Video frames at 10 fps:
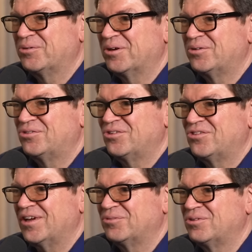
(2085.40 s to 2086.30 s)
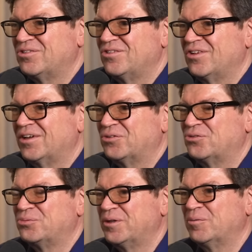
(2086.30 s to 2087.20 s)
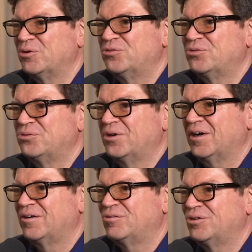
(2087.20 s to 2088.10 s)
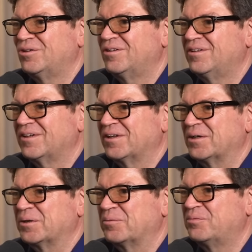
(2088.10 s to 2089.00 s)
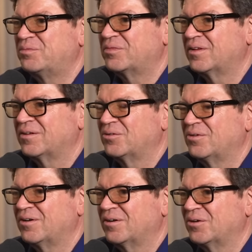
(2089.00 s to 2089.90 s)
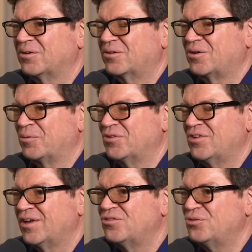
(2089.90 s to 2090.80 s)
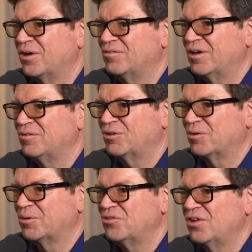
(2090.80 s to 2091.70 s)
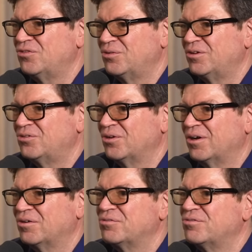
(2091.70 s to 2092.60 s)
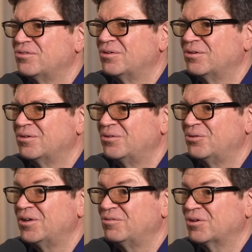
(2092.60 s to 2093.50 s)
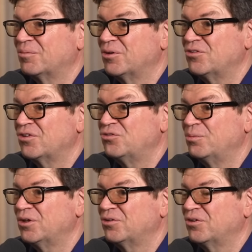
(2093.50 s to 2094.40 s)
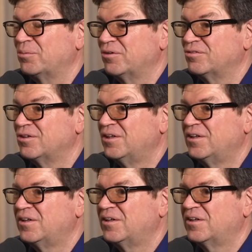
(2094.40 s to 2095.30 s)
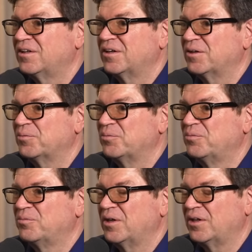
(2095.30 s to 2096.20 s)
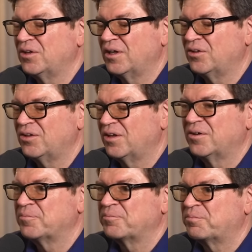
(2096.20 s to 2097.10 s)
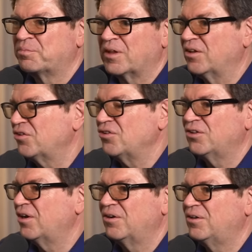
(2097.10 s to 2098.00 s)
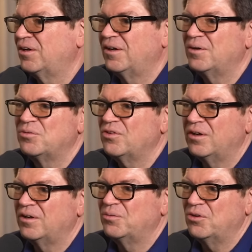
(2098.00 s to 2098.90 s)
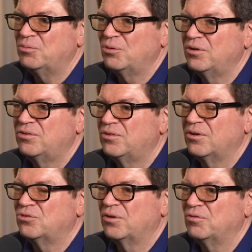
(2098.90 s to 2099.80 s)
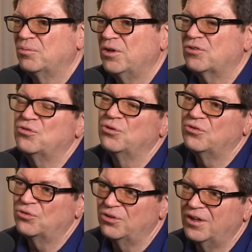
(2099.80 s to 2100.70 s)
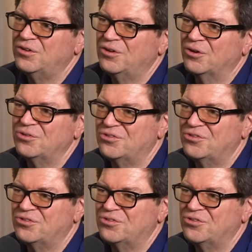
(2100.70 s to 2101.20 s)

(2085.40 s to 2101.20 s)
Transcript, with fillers: what you just said, which is that to be able to do high level um, uh, common sense to have high-level common sense you need to have the low level common sense to build on top of yeah um, but and, that's and, not there and that's not there in llms llms are purely uh, trained from text so so then the other